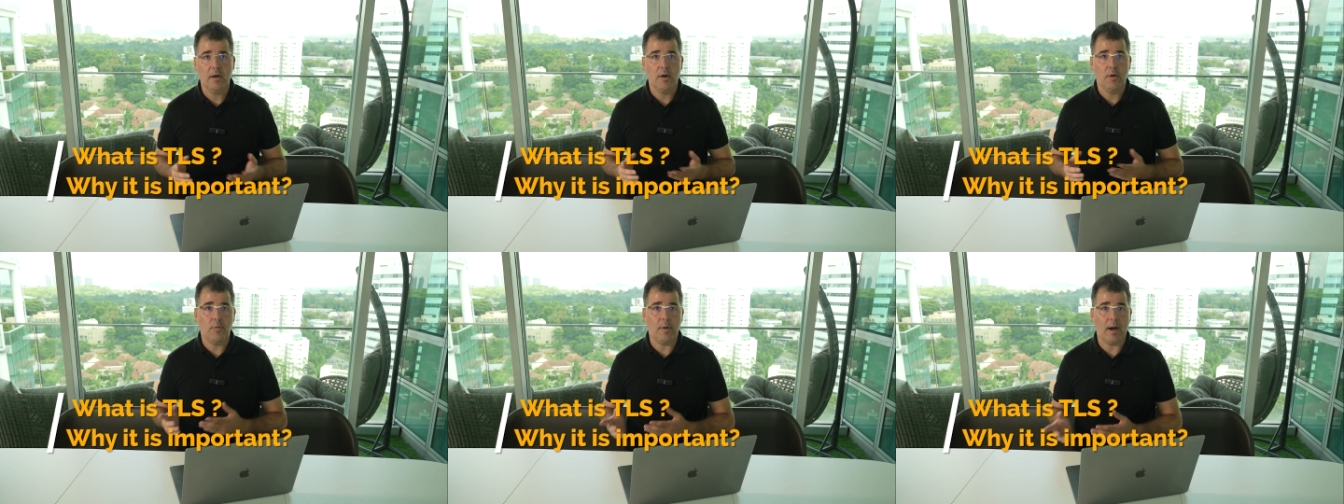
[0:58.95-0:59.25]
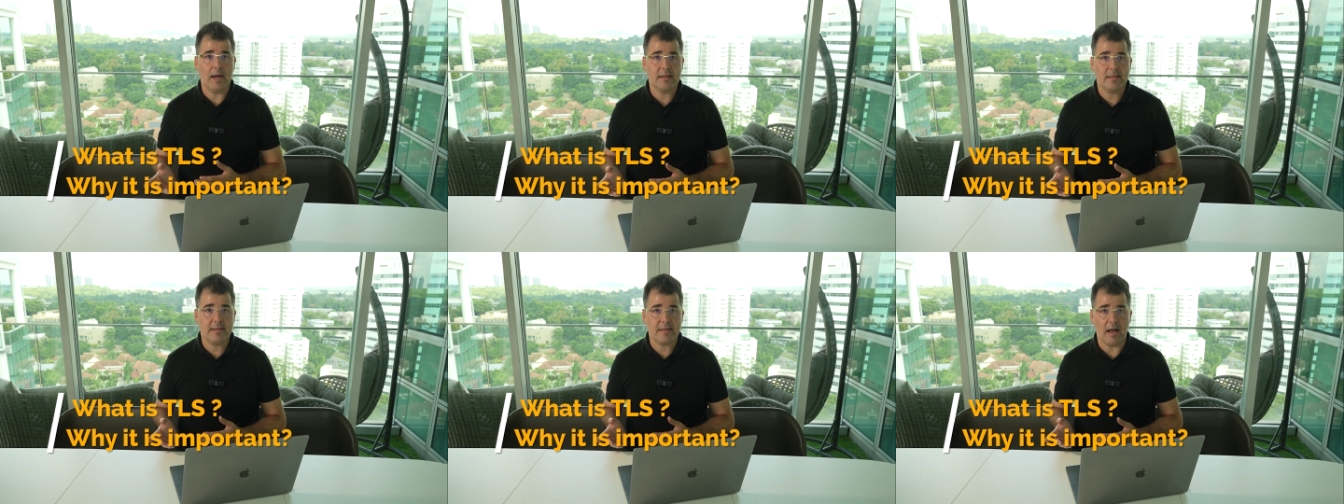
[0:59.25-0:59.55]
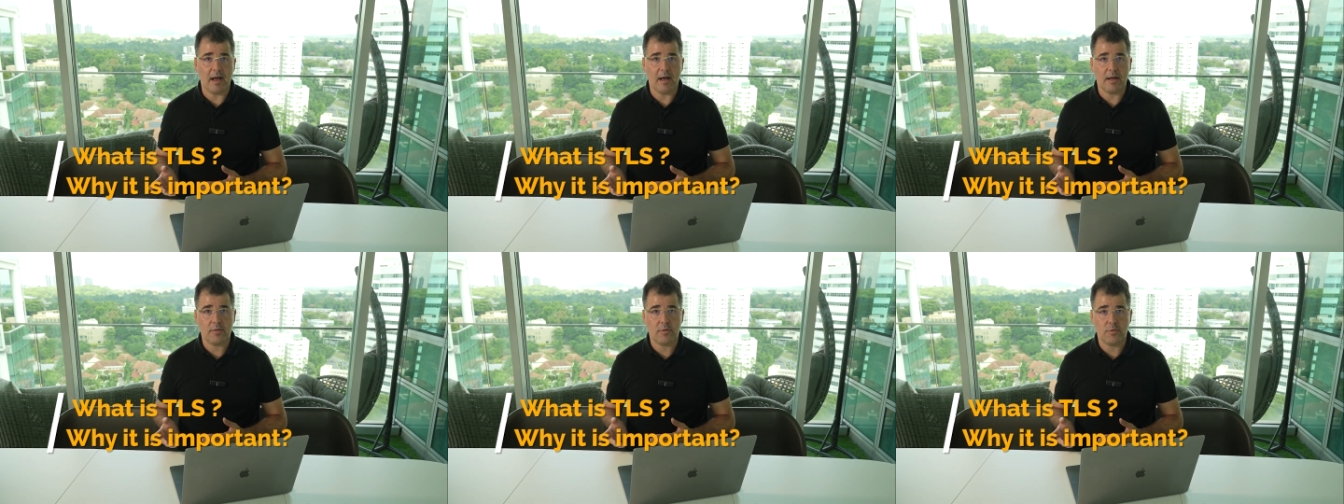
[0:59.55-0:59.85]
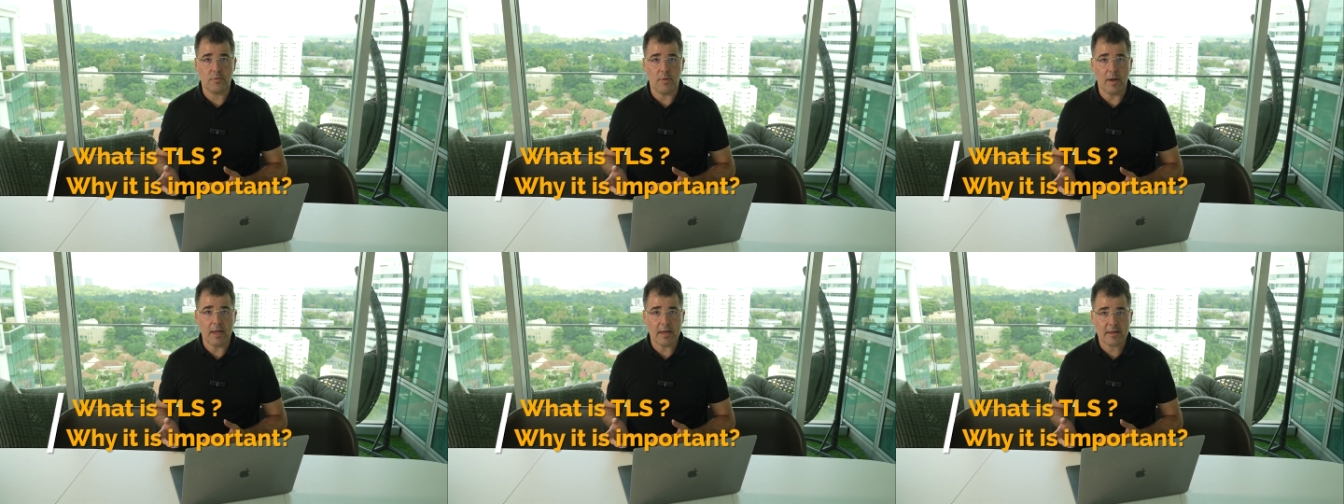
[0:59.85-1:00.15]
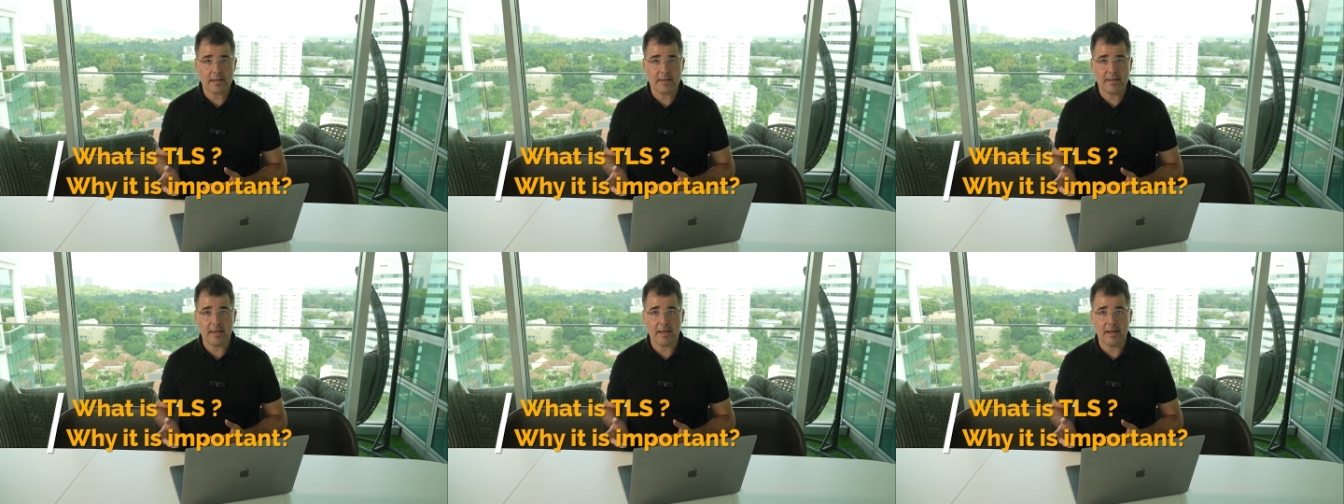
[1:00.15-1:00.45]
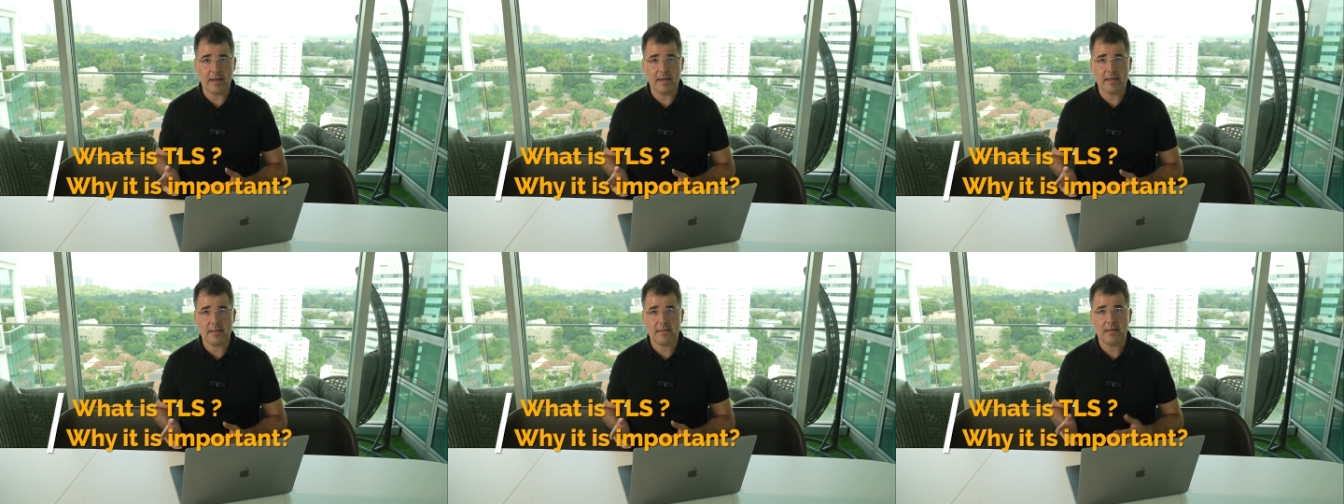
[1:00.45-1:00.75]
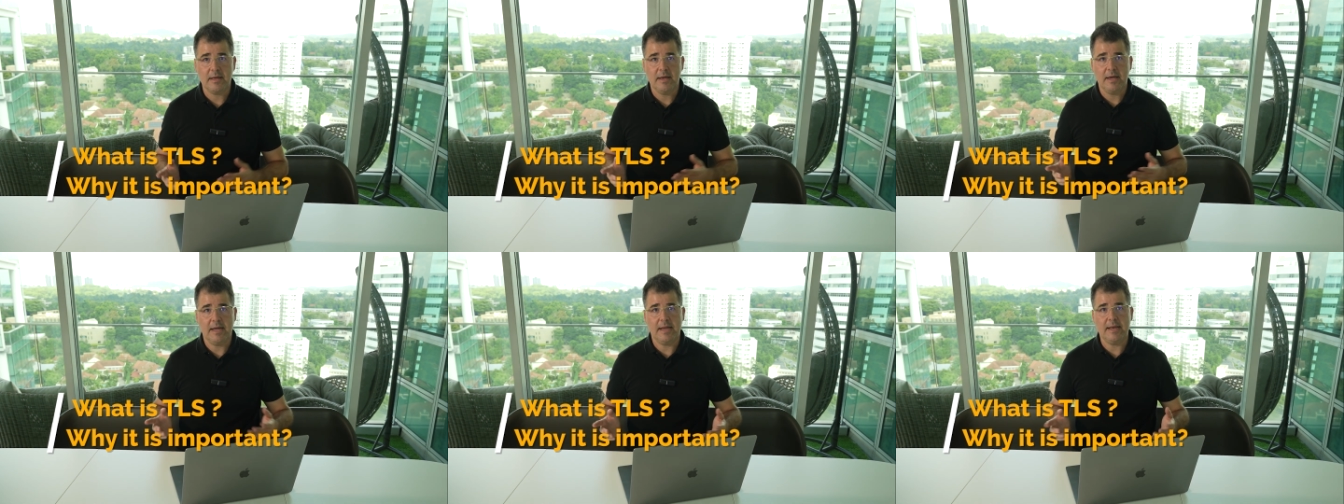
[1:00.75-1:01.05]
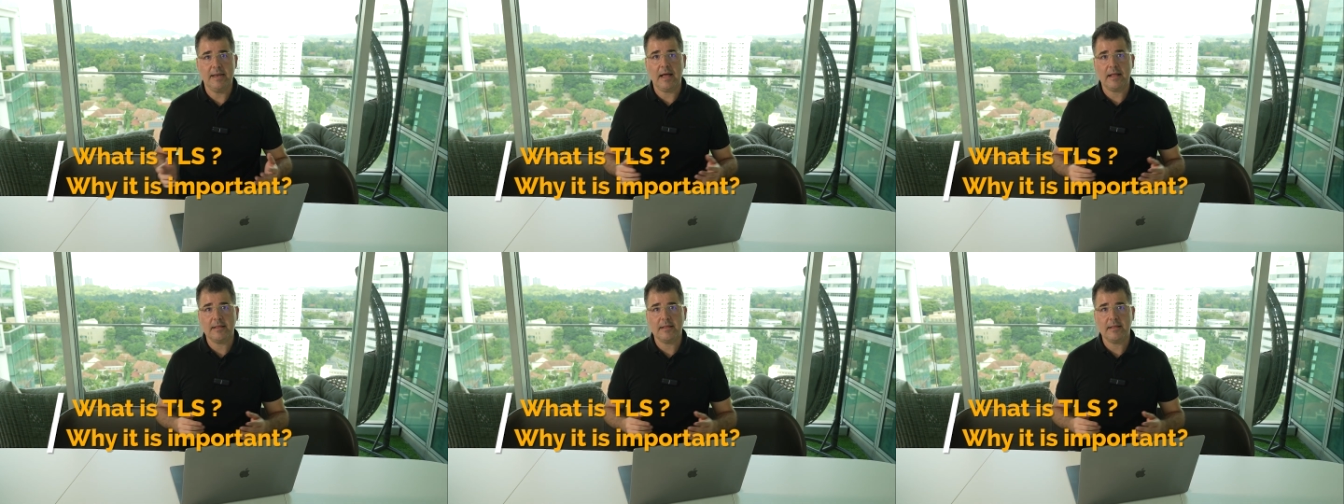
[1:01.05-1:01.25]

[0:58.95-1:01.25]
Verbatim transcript: why it's hard to hack TLS, and